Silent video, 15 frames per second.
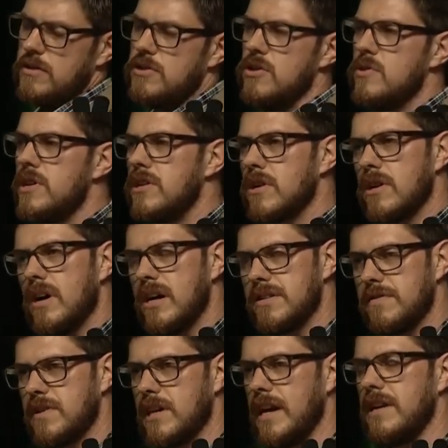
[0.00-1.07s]
doing your
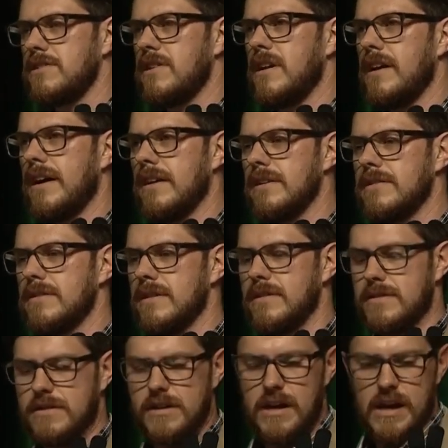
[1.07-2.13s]
classification
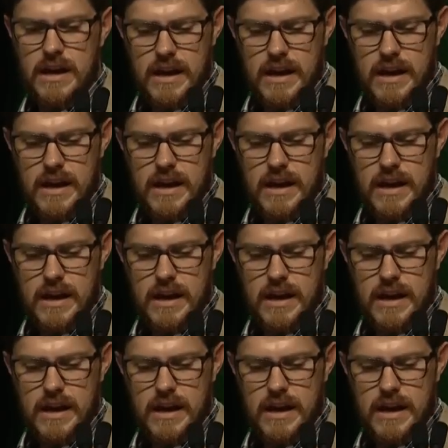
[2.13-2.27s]
analysis.